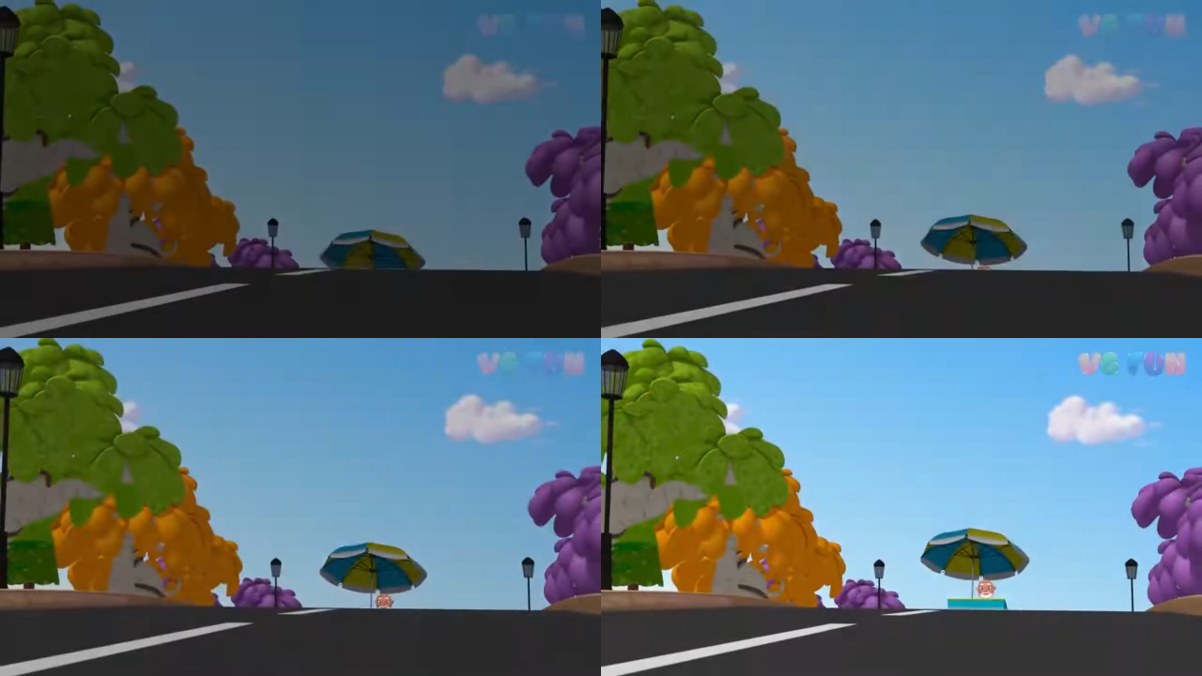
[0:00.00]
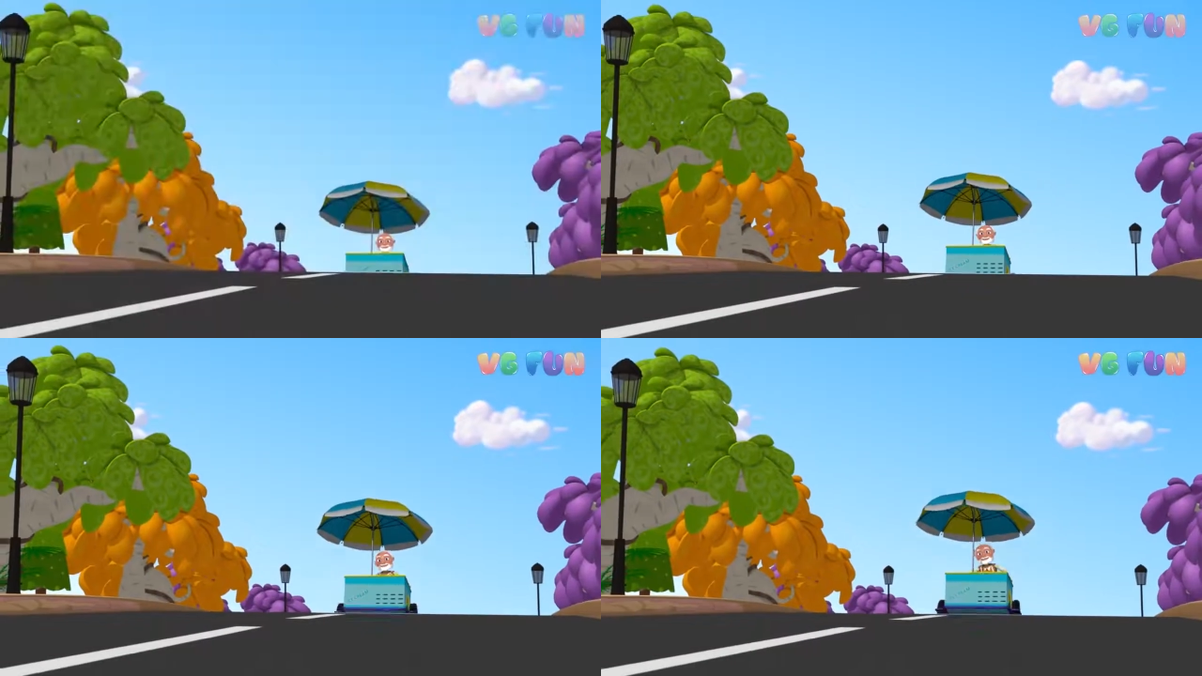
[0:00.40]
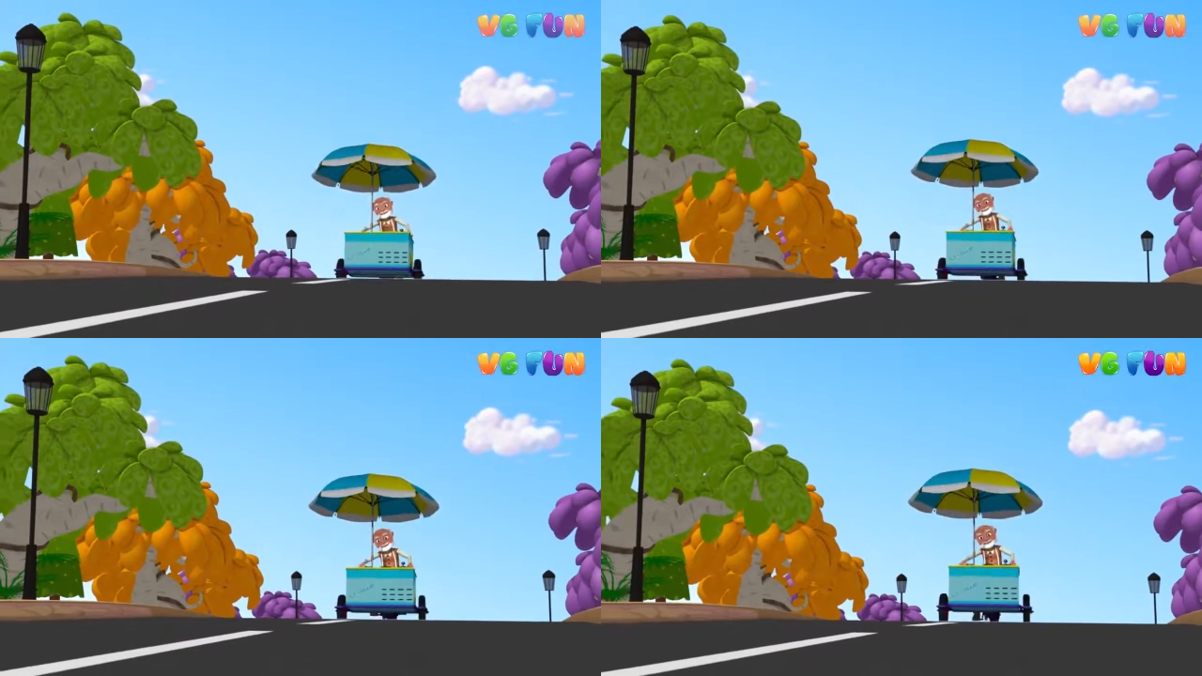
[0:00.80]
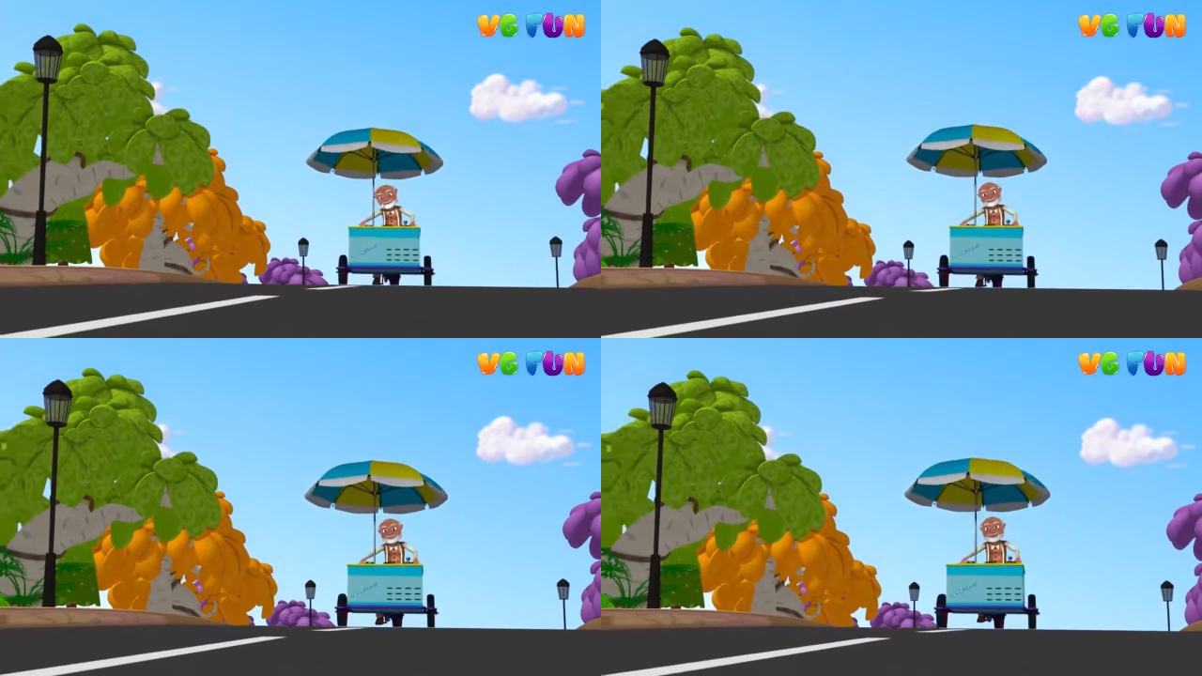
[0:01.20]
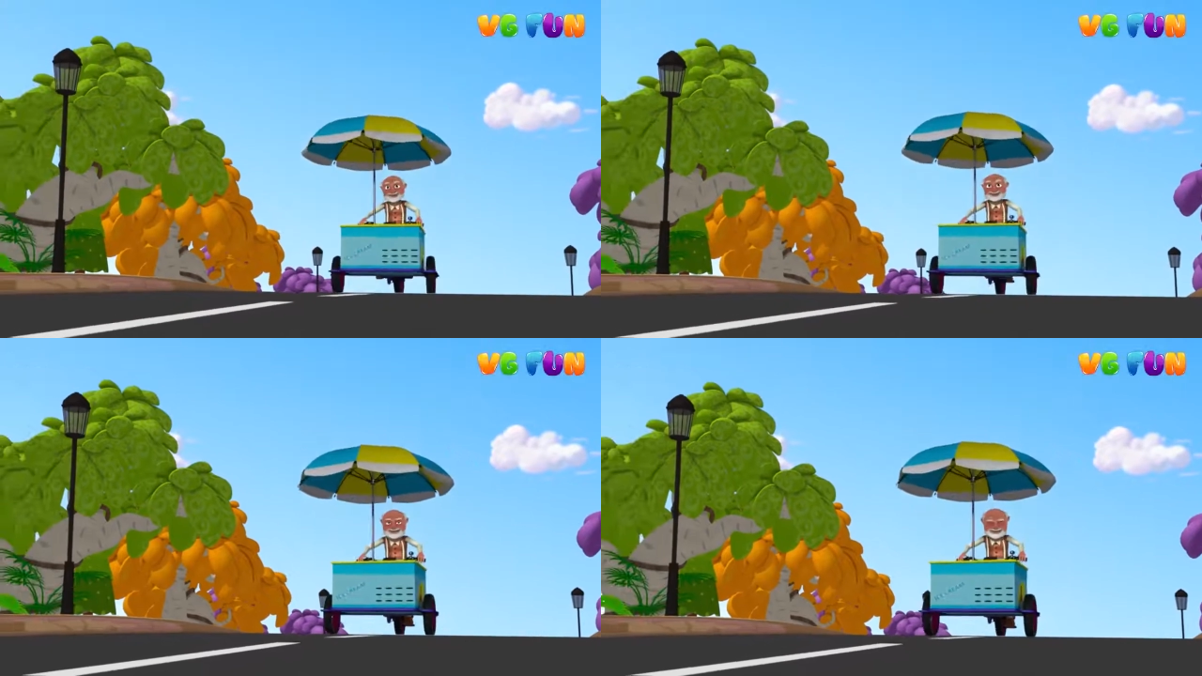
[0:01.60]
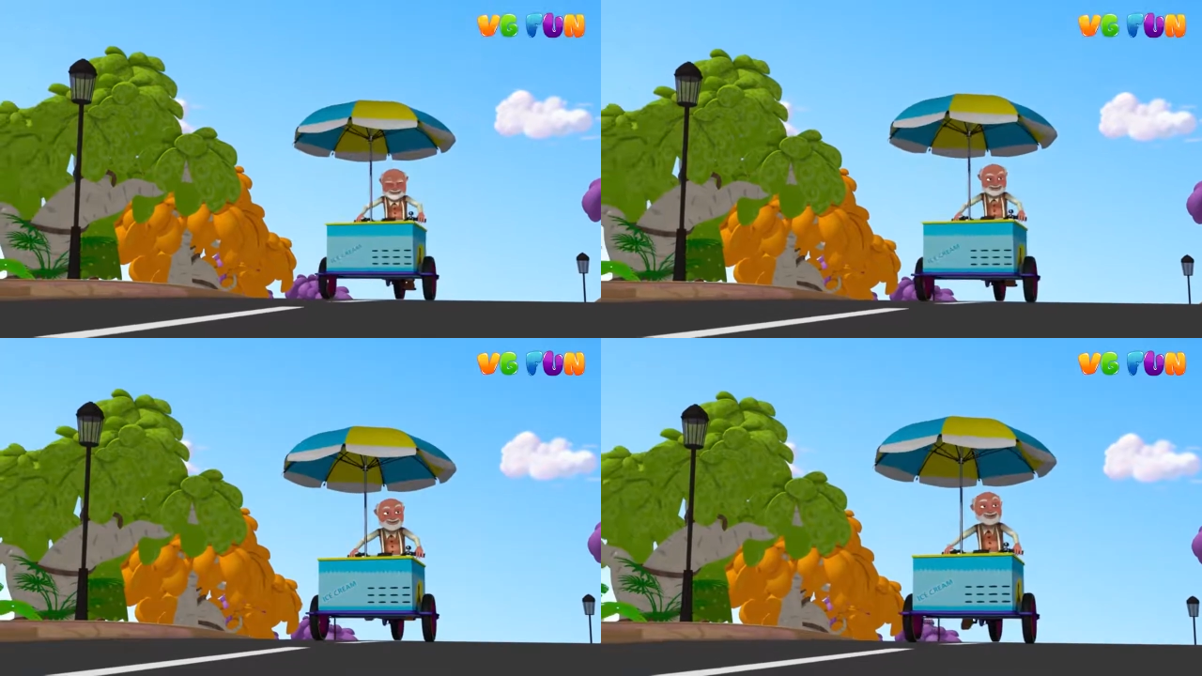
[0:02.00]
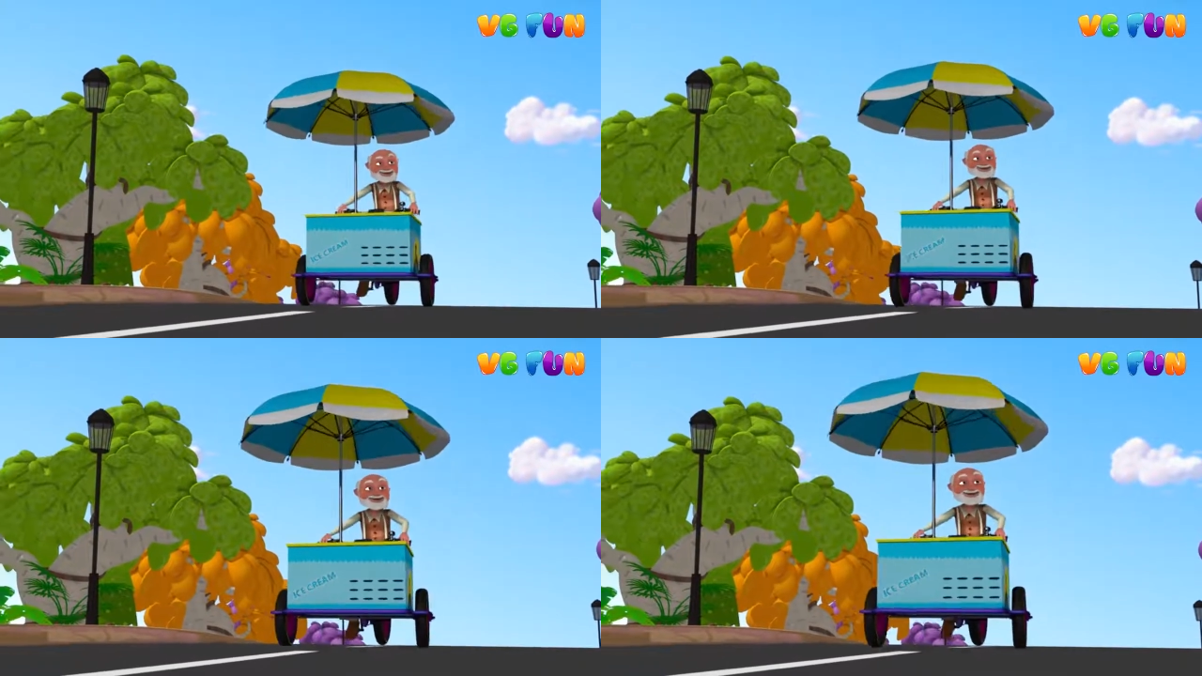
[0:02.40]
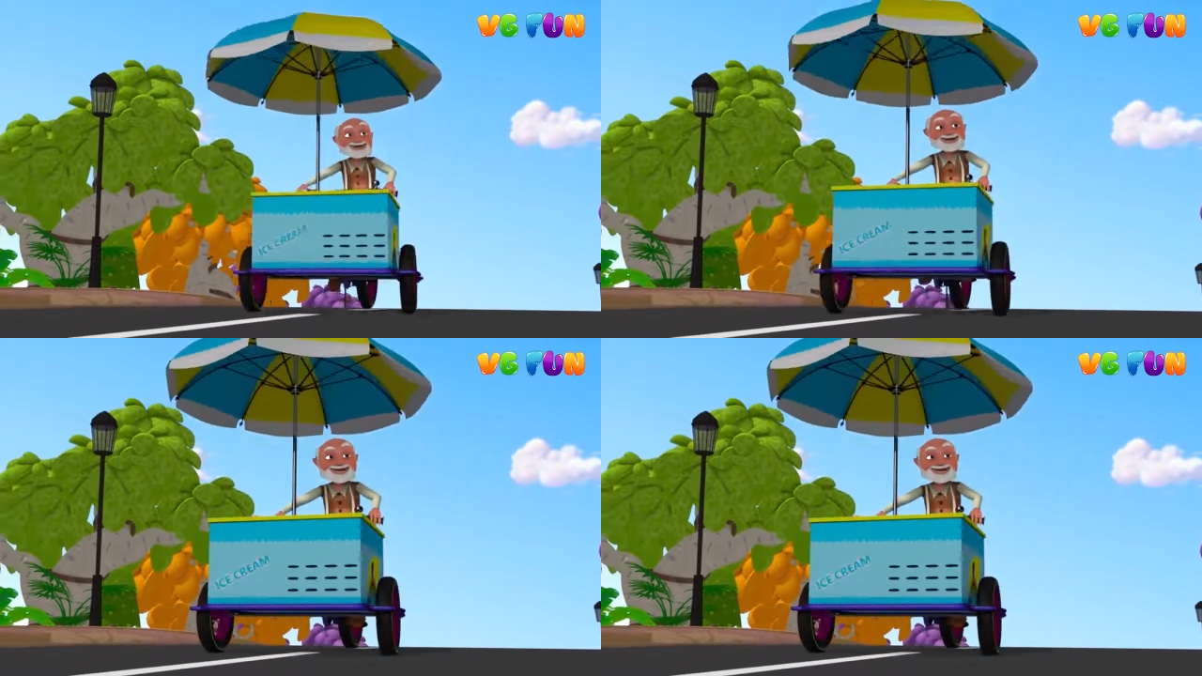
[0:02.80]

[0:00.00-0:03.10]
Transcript: [unreadable: no face in view]